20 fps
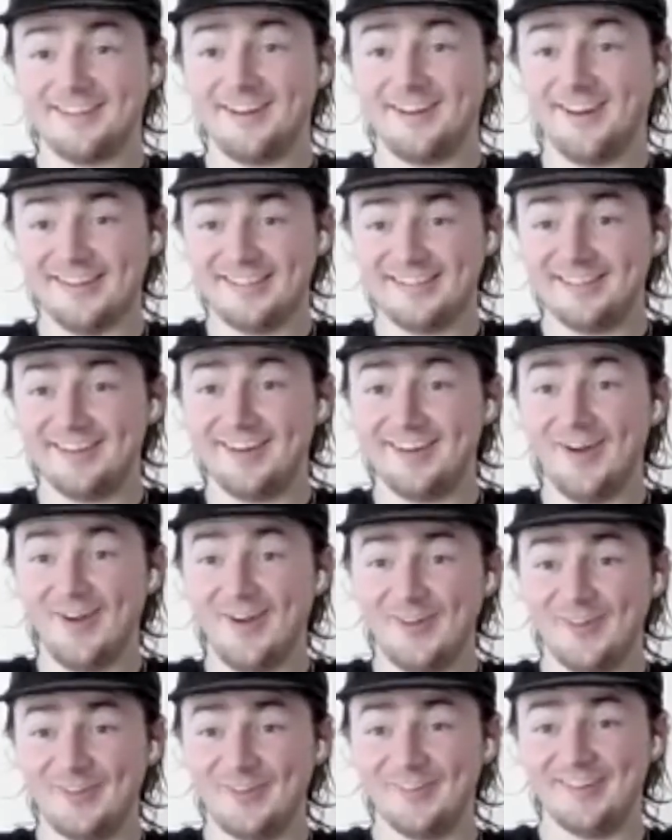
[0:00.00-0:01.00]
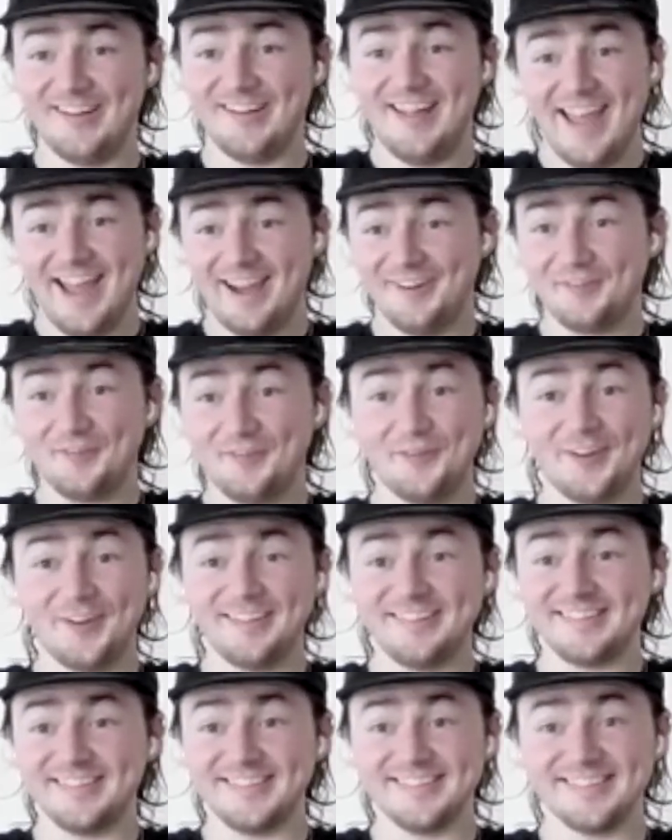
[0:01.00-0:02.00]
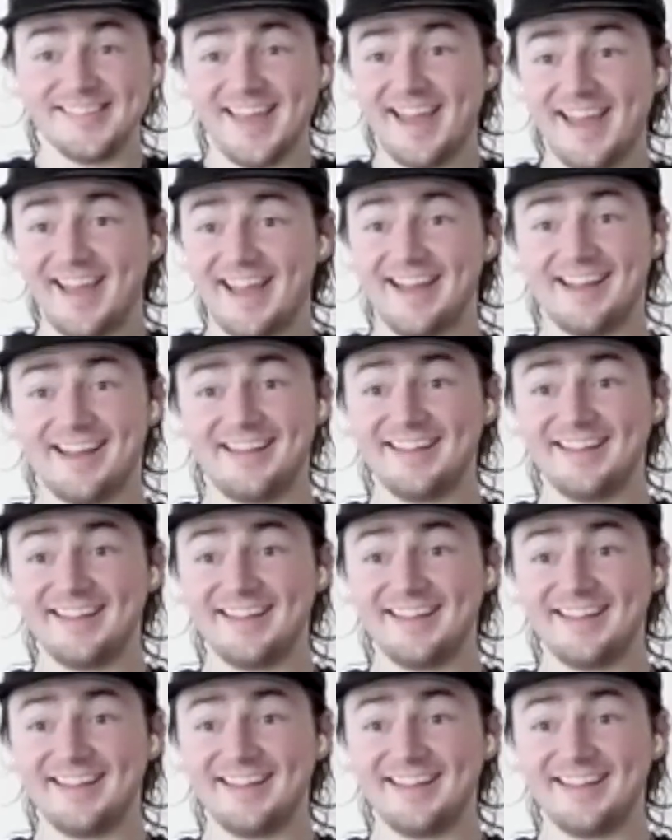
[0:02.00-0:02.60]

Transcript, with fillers: I know. How crazy is that?